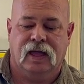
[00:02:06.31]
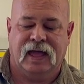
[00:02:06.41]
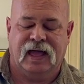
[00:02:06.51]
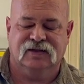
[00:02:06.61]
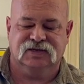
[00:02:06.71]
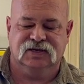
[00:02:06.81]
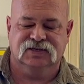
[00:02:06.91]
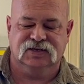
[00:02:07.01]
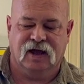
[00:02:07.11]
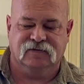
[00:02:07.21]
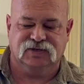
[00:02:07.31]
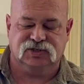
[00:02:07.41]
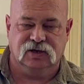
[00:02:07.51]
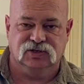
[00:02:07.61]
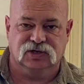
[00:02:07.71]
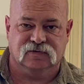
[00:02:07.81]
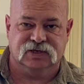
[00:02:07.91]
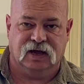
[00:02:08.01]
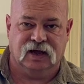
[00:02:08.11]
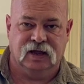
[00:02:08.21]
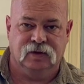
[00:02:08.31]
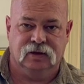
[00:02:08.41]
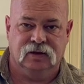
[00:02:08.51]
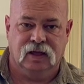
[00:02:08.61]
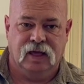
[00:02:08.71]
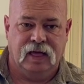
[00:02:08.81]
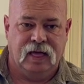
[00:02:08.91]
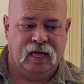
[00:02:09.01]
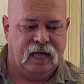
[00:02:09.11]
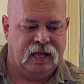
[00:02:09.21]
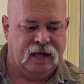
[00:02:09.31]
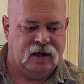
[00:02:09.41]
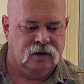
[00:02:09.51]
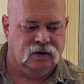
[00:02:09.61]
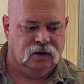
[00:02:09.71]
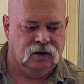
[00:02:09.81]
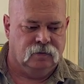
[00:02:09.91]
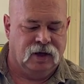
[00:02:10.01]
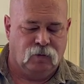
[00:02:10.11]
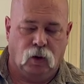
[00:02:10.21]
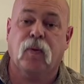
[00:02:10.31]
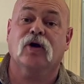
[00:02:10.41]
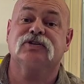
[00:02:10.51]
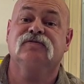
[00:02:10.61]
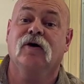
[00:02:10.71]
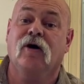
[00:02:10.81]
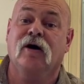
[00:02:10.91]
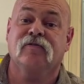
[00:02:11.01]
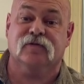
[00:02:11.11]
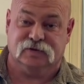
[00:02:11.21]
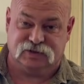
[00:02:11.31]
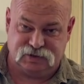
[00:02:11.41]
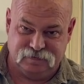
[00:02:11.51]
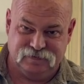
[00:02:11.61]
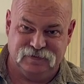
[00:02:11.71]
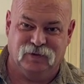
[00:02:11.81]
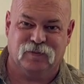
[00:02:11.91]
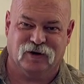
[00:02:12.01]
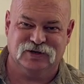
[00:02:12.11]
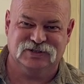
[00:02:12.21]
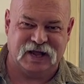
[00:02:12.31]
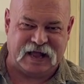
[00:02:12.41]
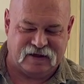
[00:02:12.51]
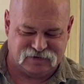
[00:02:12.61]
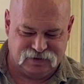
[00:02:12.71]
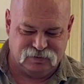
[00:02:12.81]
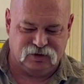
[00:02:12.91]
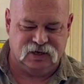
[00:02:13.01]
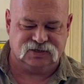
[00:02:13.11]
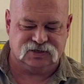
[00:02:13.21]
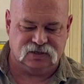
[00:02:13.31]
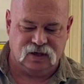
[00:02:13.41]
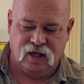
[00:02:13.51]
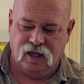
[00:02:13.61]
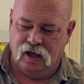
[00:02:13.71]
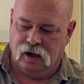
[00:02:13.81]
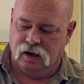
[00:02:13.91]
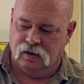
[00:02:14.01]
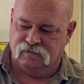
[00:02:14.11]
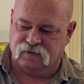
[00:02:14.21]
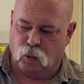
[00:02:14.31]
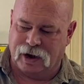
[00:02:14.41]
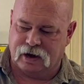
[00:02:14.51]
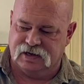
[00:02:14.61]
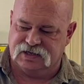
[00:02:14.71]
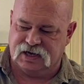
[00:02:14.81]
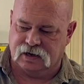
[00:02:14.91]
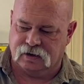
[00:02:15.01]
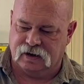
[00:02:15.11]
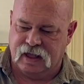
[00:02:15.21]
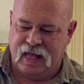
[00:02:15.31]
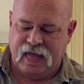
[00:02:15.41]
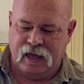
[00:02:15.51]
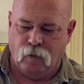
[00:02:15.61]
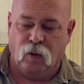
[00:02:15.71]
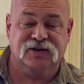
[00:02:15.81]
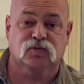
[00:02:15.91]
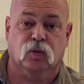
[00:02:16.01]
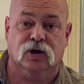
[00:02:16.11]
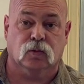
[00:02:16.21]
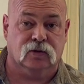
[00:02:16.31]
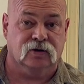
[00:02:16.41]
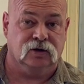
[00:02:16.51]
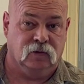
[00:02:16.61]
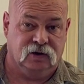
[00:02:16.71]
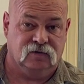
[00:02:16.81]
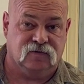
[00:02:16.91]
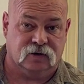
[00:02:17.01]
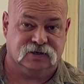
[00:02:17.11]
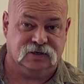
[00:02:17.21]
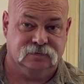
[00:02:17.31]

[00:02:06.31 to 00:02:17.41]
as it is and how it's changed over time, and what parts fell off first, what parts did I have to replace for wear and tear, and what has worked really well for it.